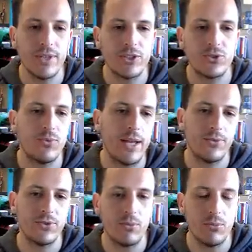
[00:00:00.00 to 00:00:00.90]
that
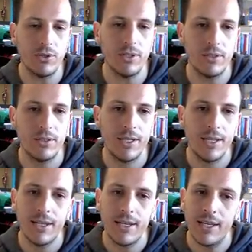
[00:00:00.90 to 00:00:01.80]
surrounds our bullet.
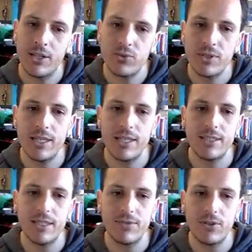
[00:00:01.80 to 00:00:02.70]
And it's really
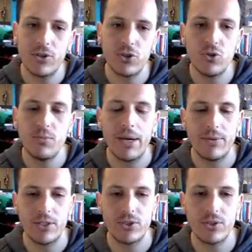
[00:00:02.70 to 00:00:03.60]
easy if there are two
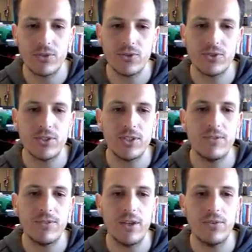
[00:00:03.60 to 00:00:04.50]
bounding circles to see
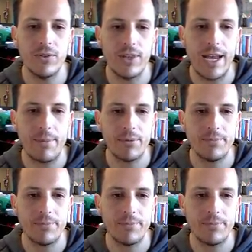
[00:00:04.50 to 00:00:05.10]
if they overlap.